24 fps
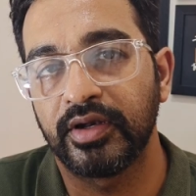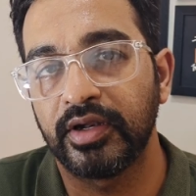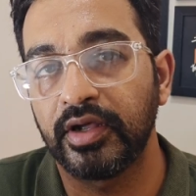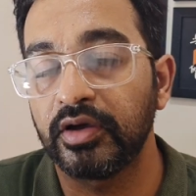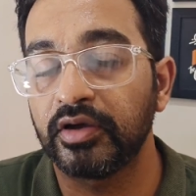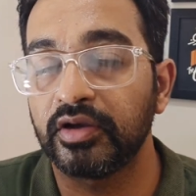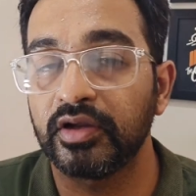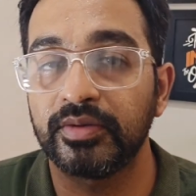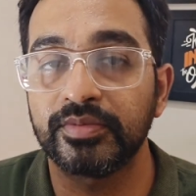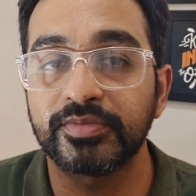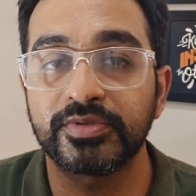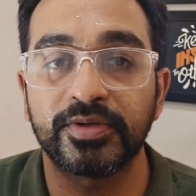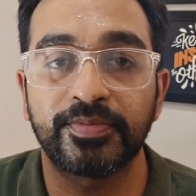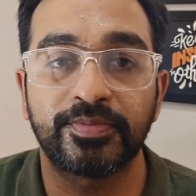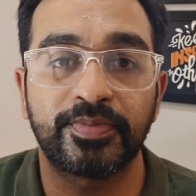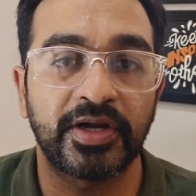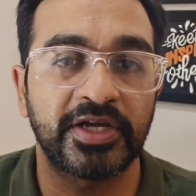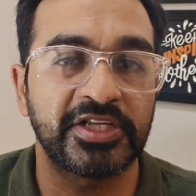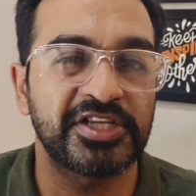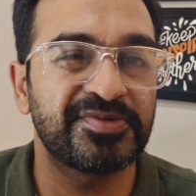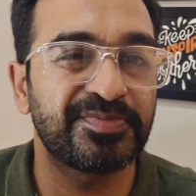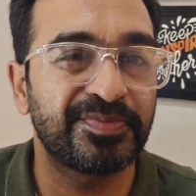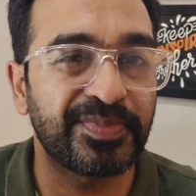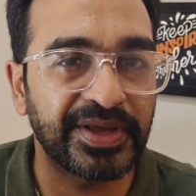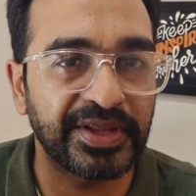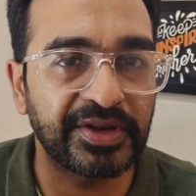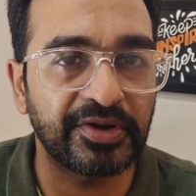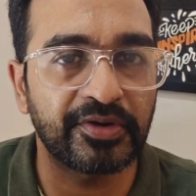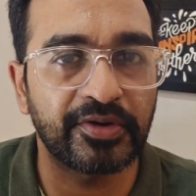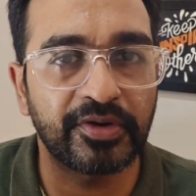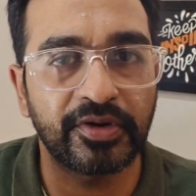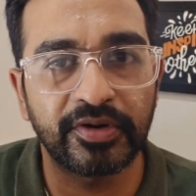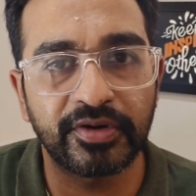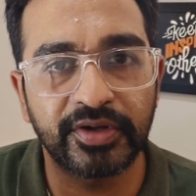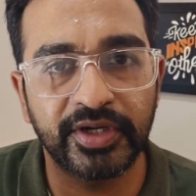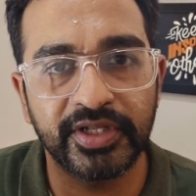Now comes the branch
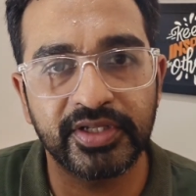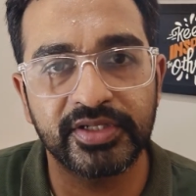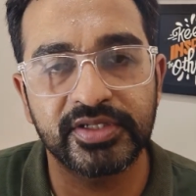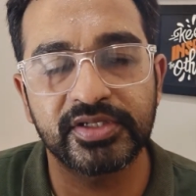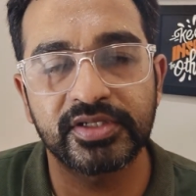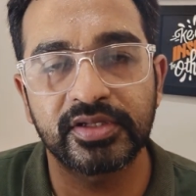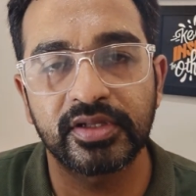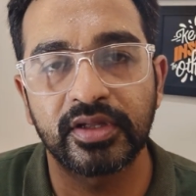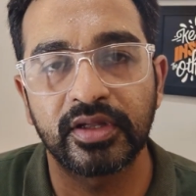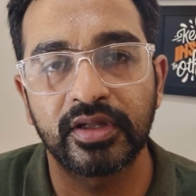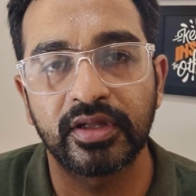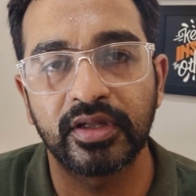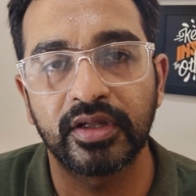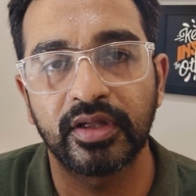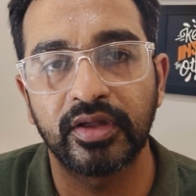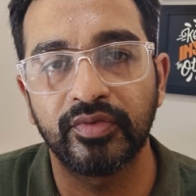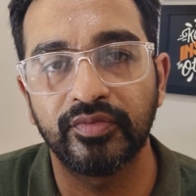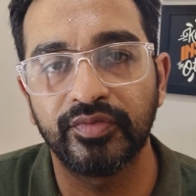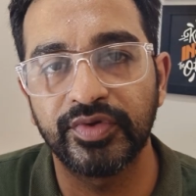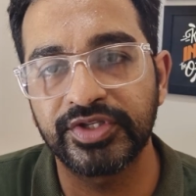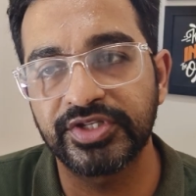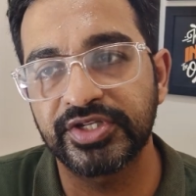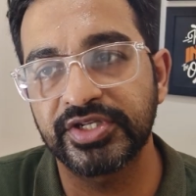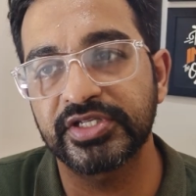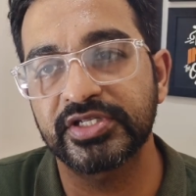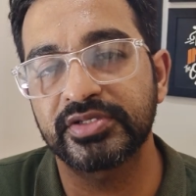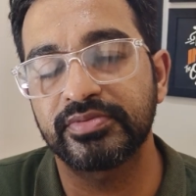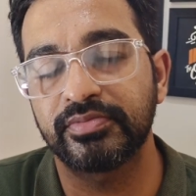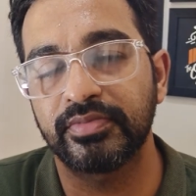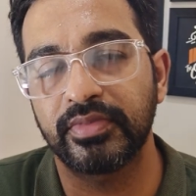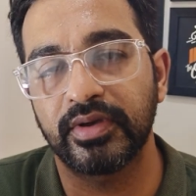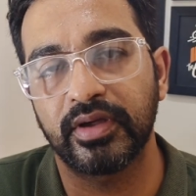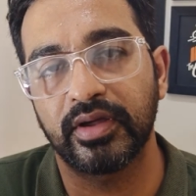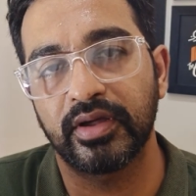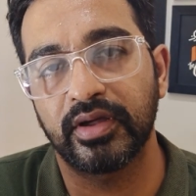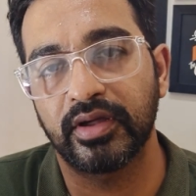periodontics, which is
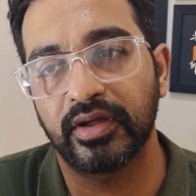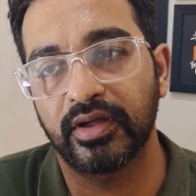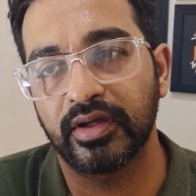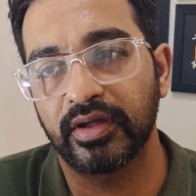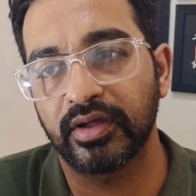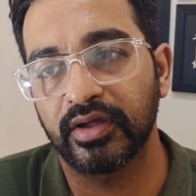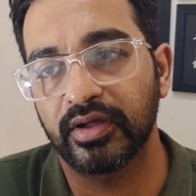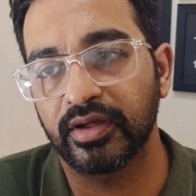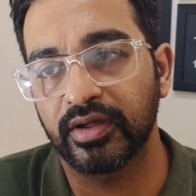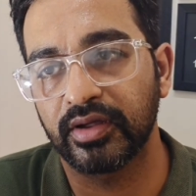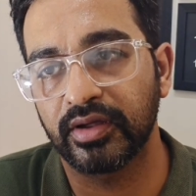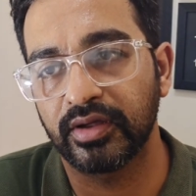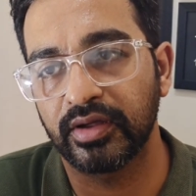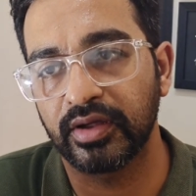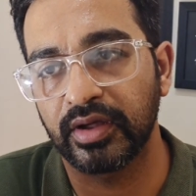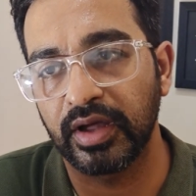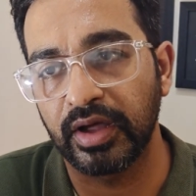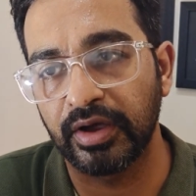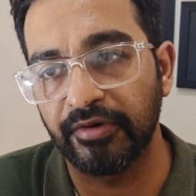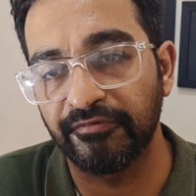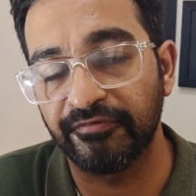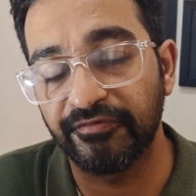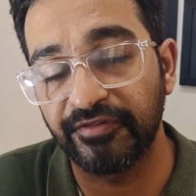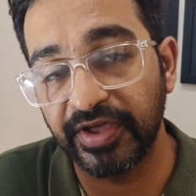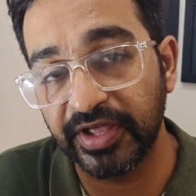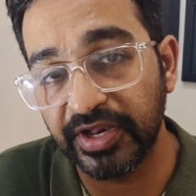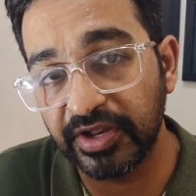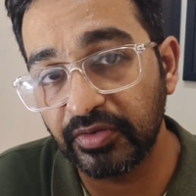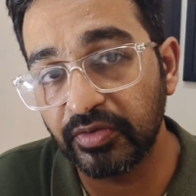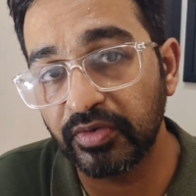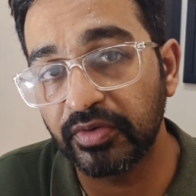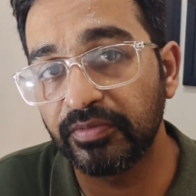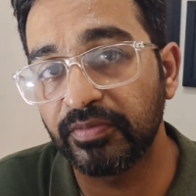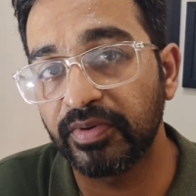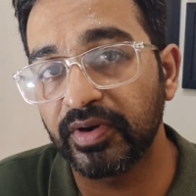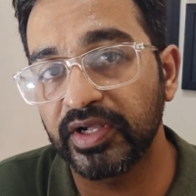a
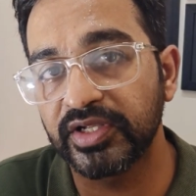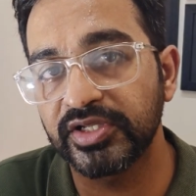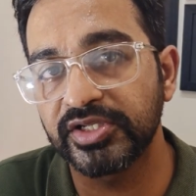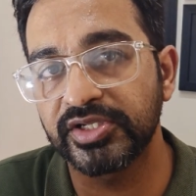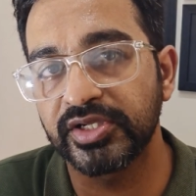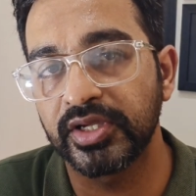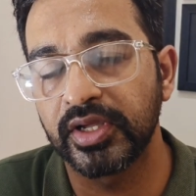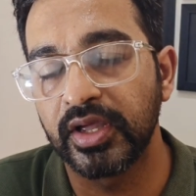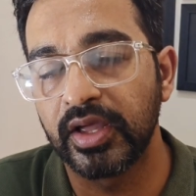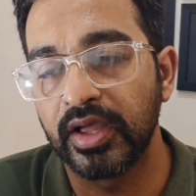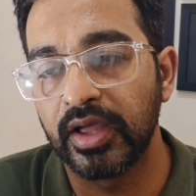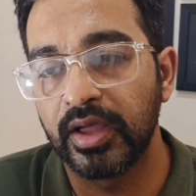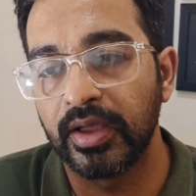very good branch.